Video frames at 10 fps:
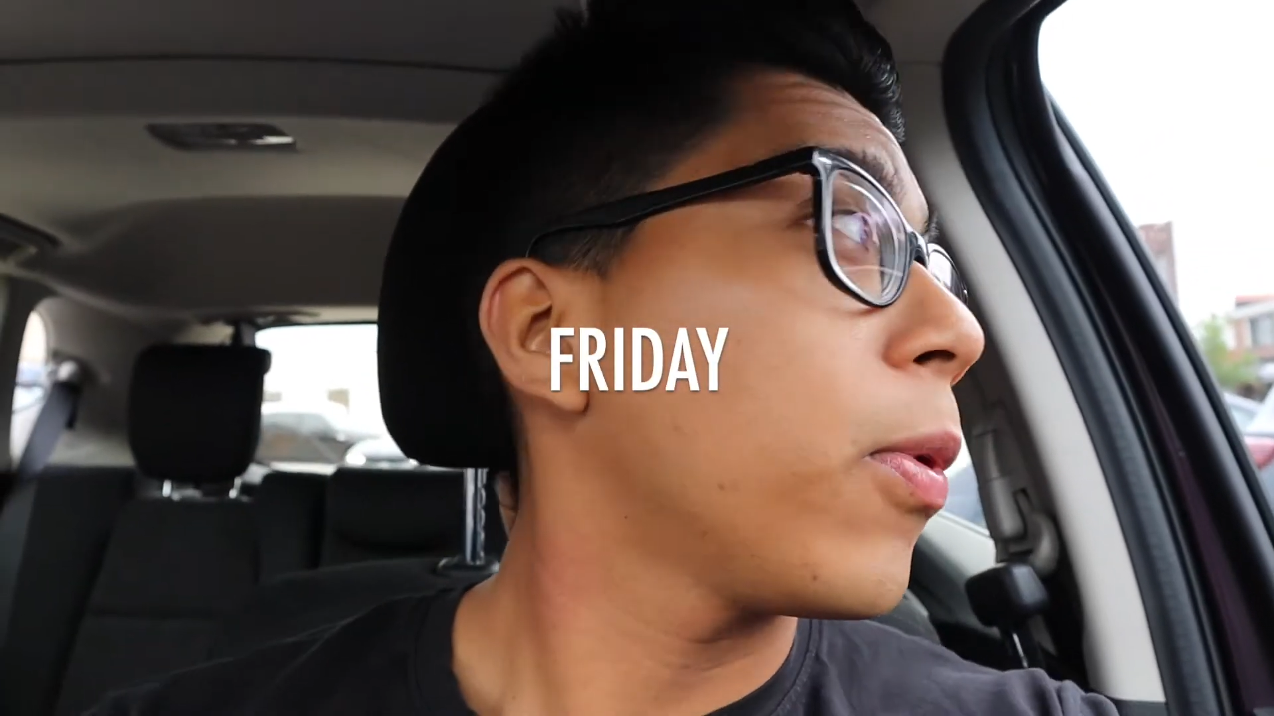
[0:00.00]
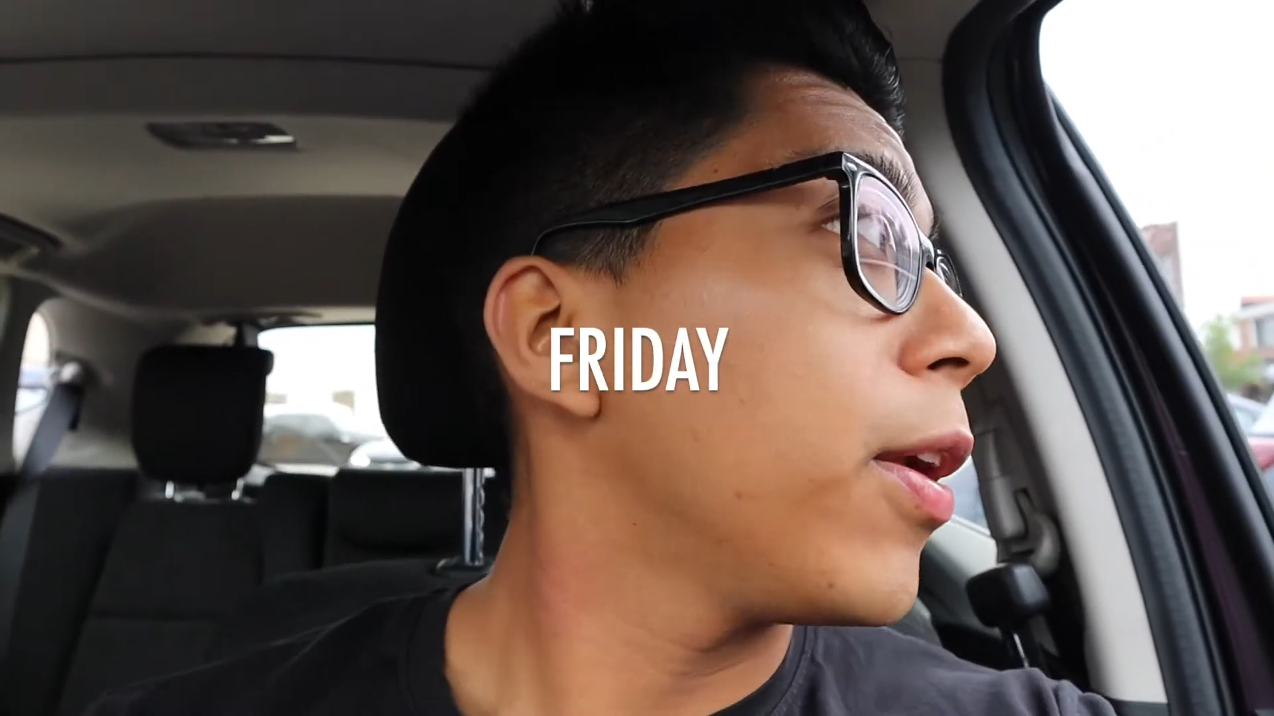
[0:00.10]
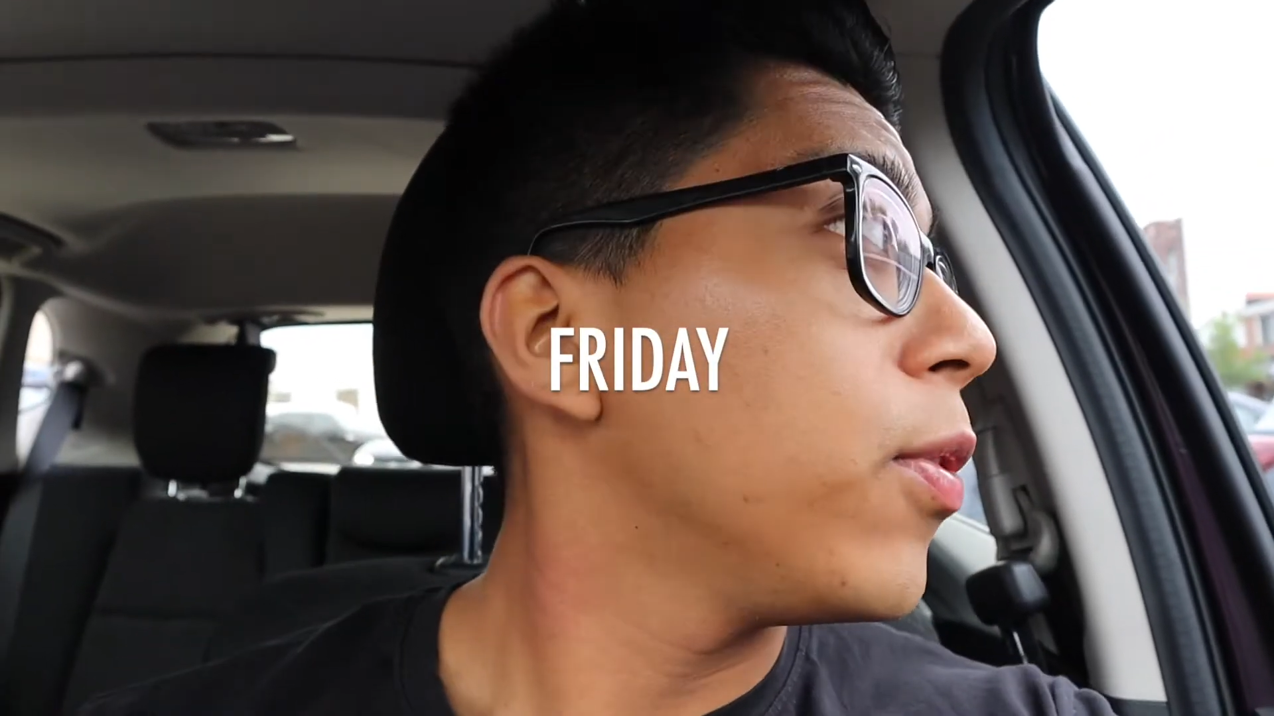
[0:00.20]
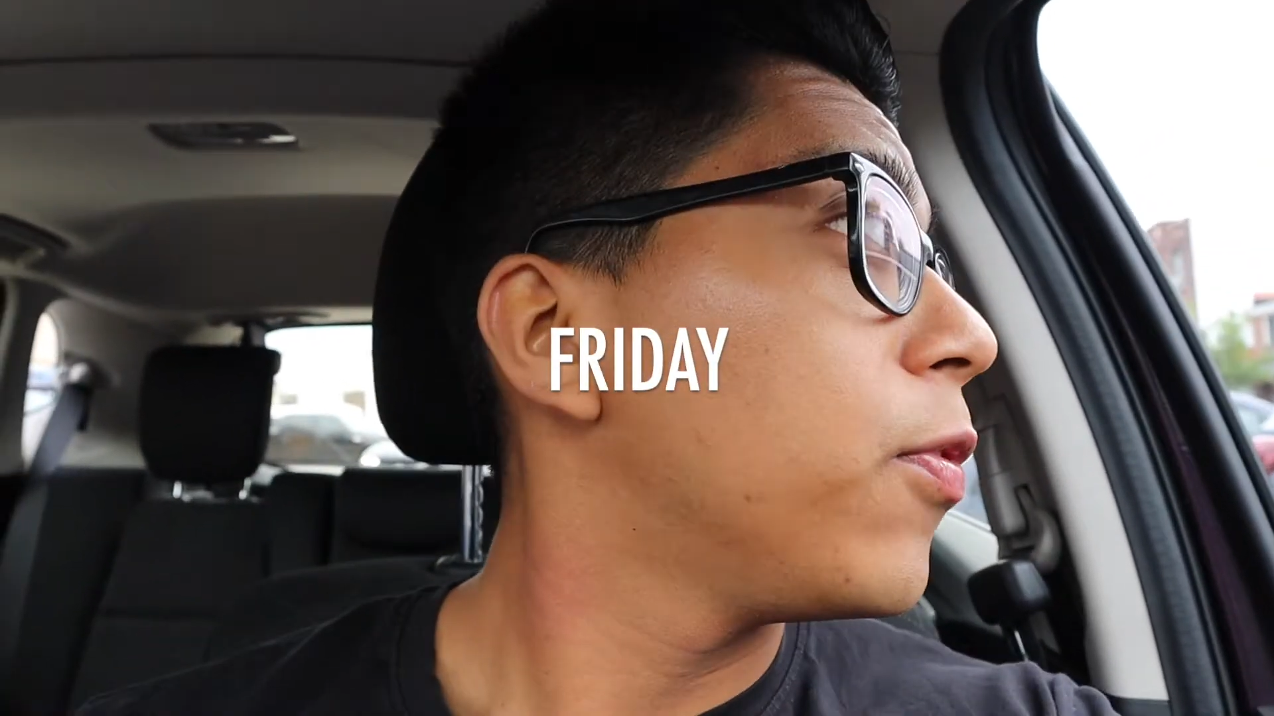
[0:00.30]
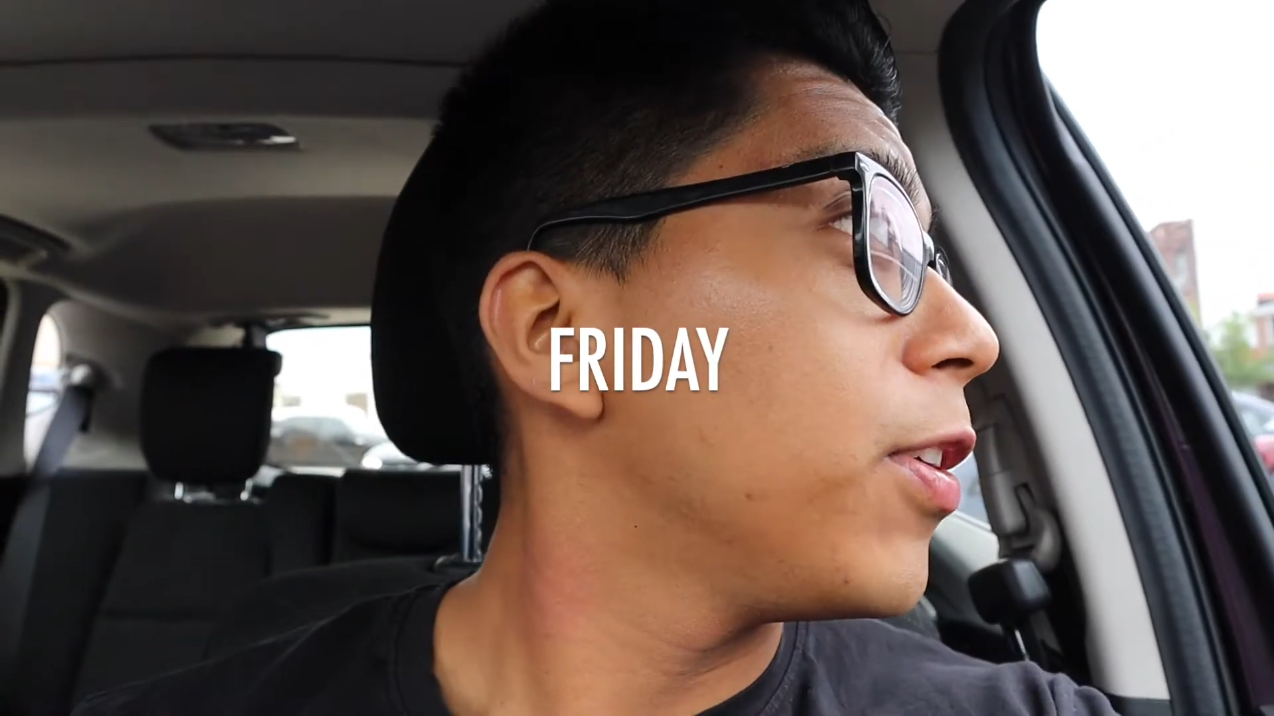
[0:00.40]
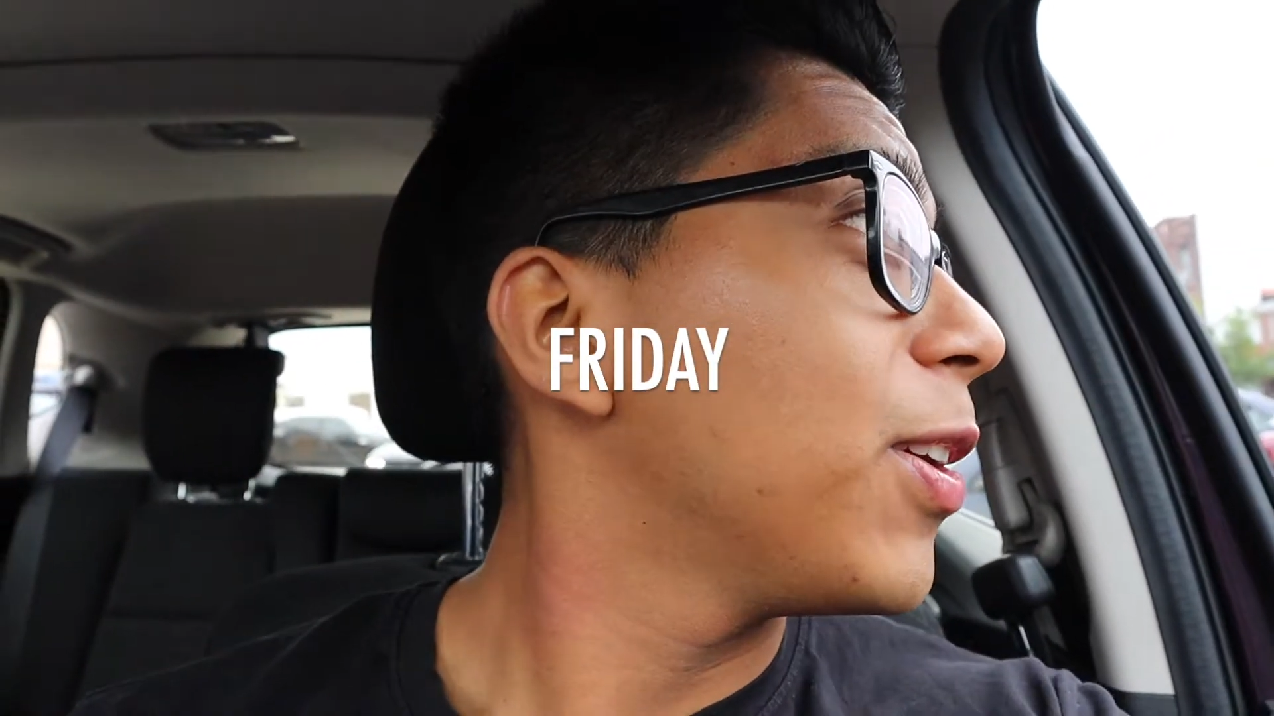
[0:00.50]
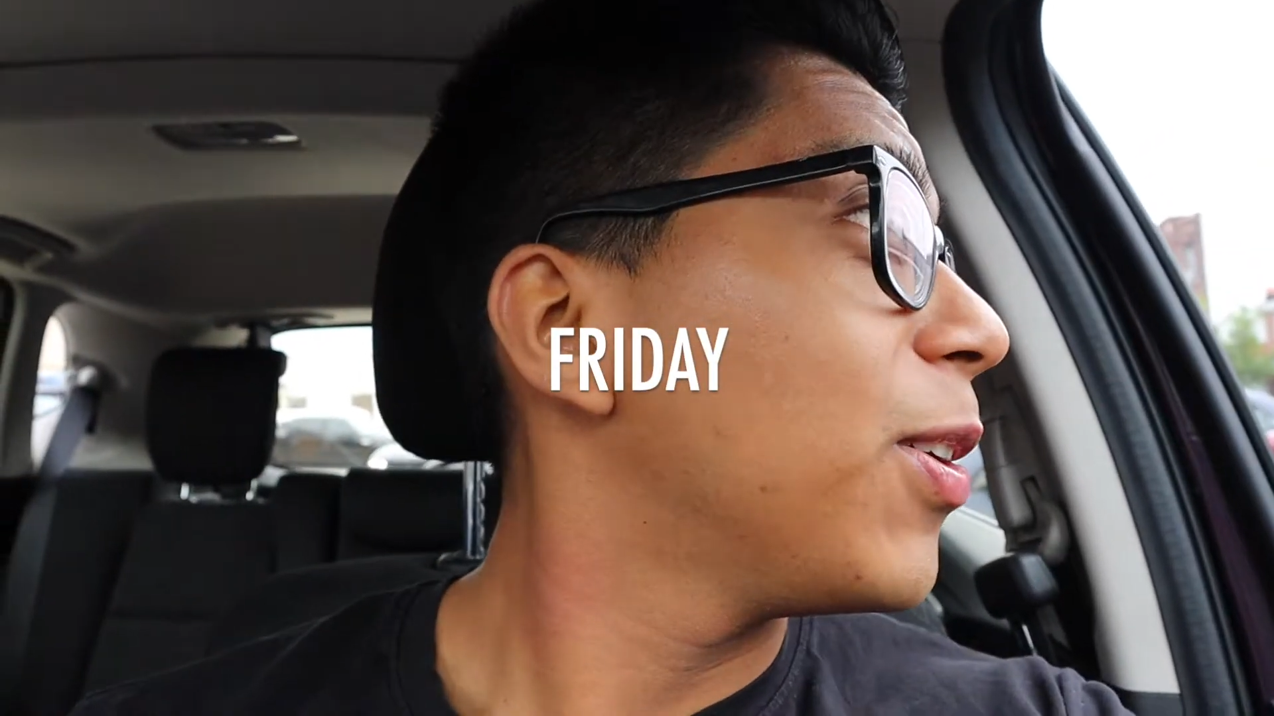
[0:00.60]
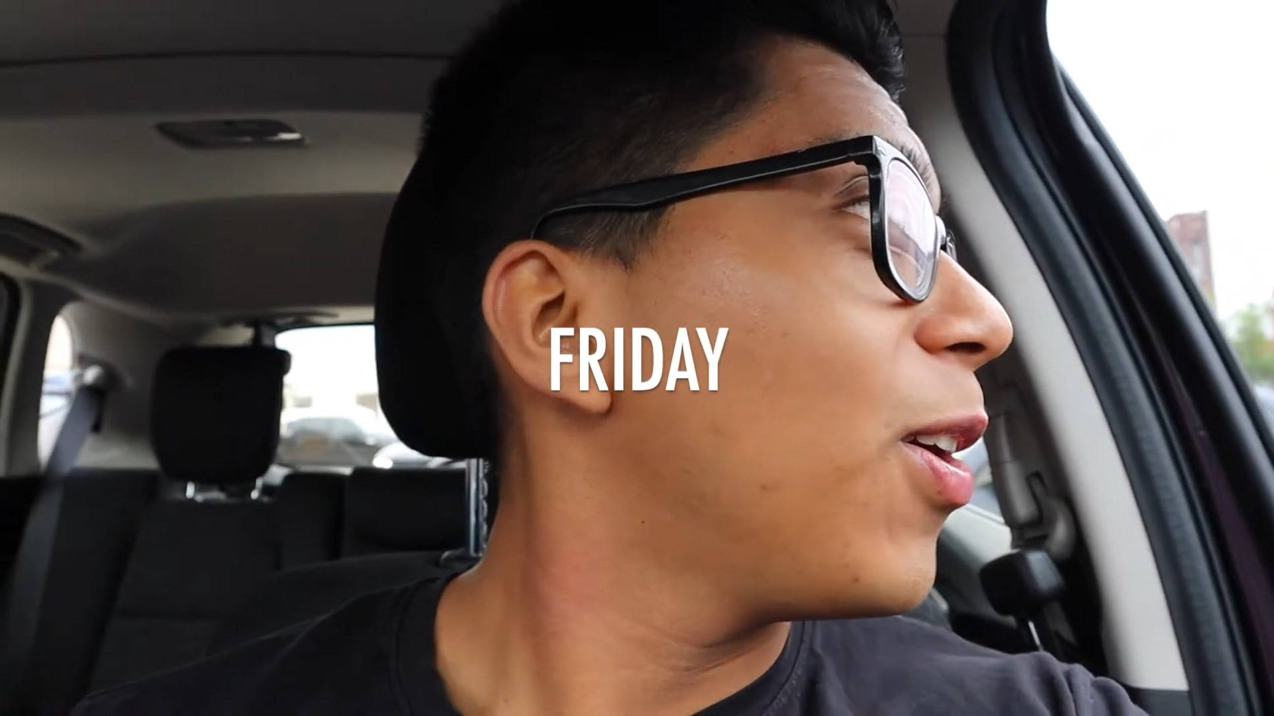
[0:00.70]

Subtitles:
brand new video.